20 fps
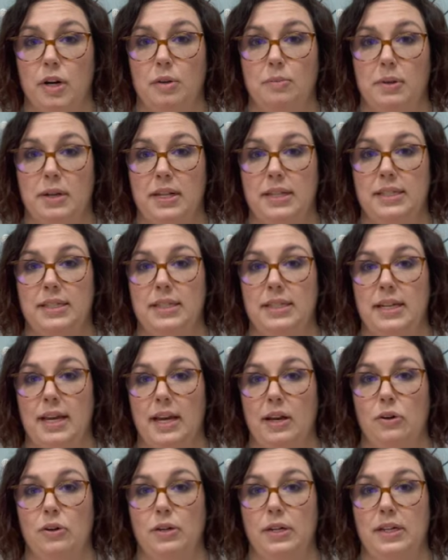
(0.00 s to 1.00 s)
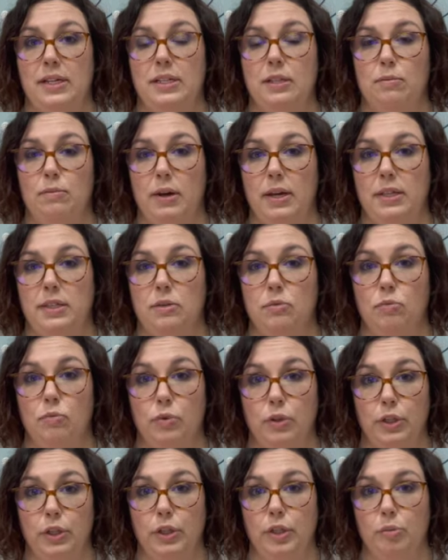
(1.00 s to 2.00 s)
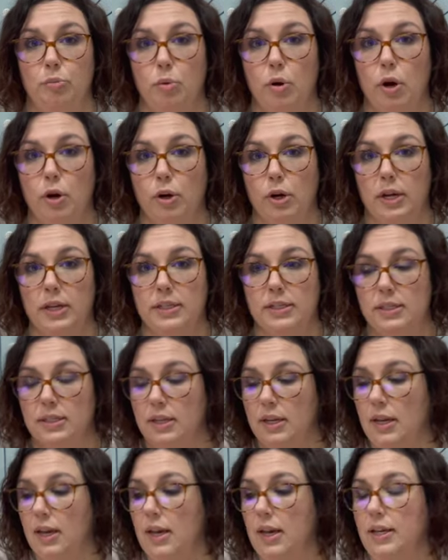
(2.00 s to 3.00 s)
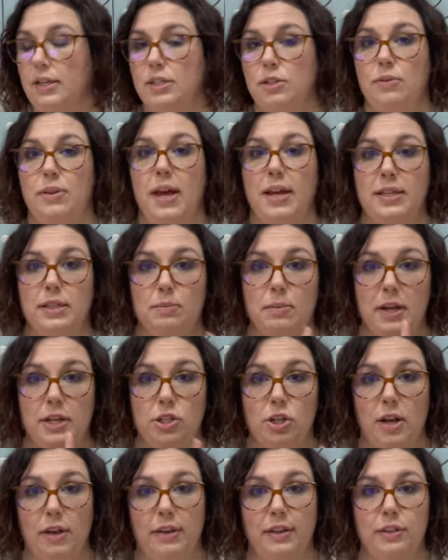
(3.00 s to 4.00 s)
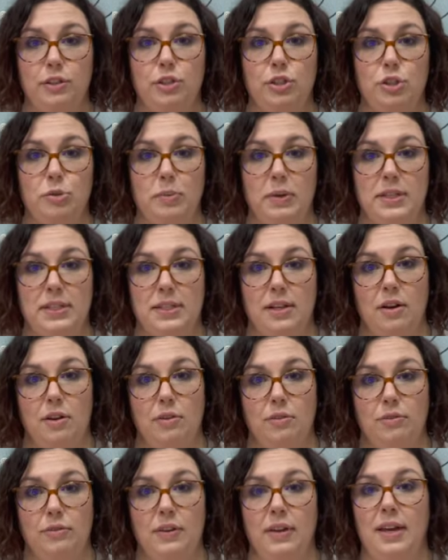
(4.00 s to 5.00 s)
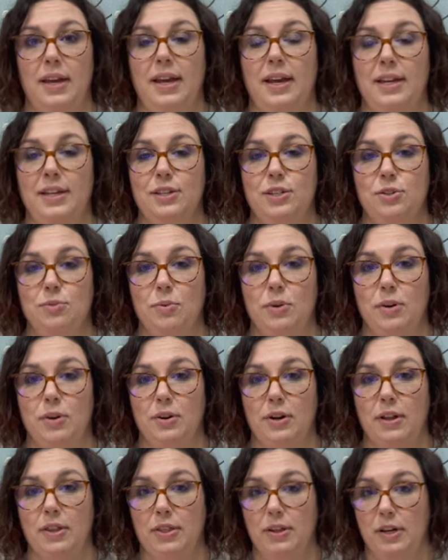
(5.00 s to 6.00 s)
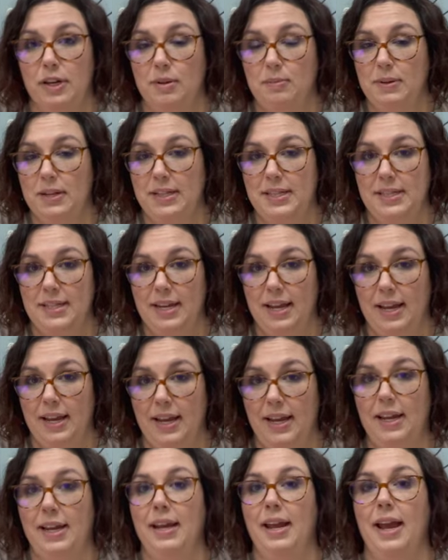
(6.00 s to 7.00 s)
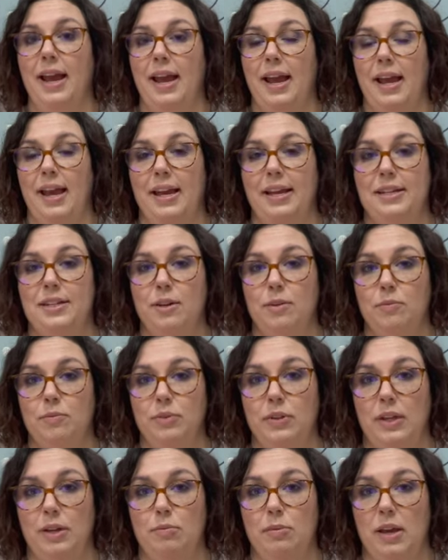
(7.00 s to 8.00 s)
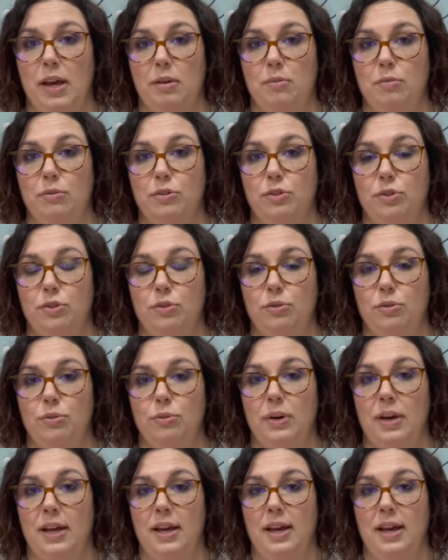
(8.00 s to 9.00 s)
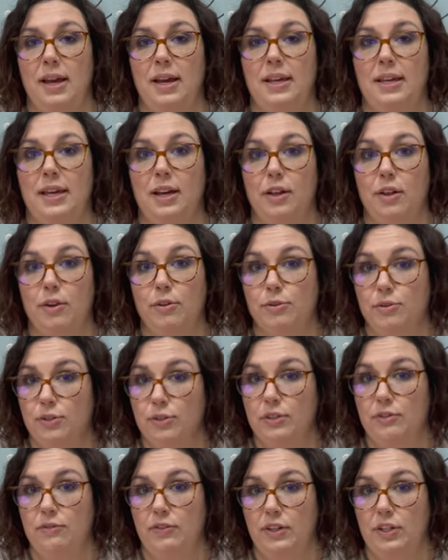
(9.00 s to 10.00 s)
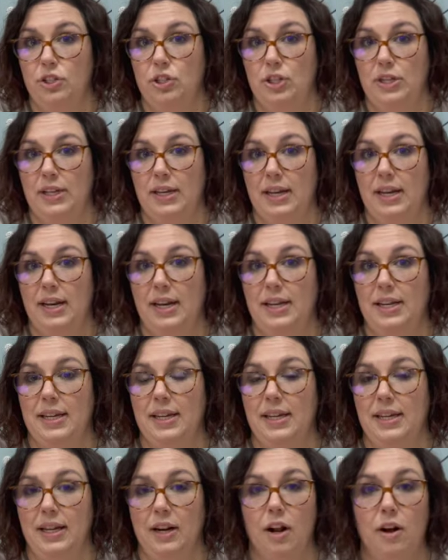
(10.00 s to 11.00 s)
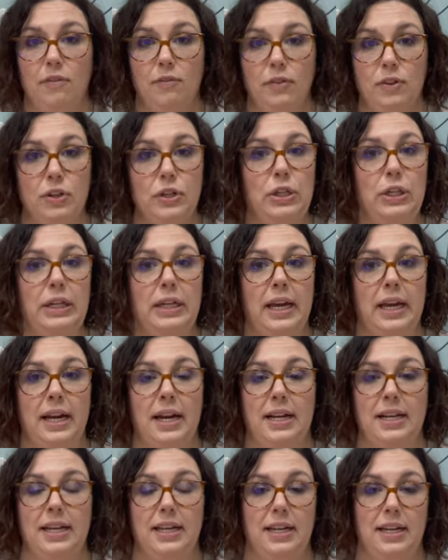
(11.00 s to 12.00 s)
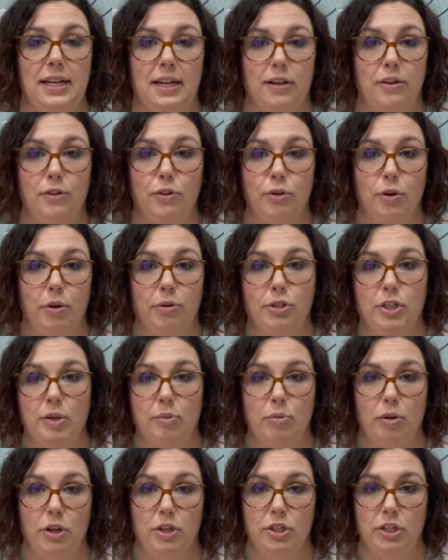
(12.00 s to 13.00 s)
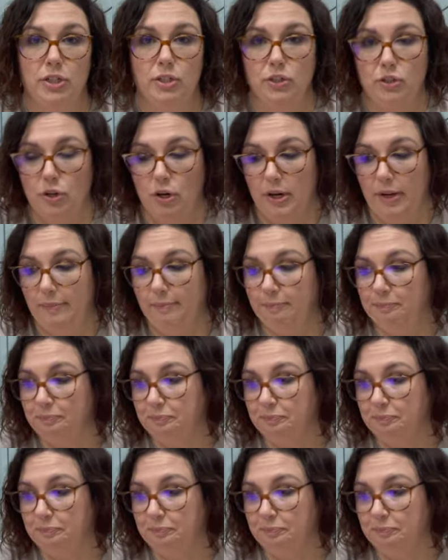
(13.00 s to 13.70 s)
minutes a day on it to make some really good progress. So that's my challenge to myself, is to work on it 30 minutes a day and hopefully be able to get closer to finishing it and getting it off the hook, and I can get another crochet project started.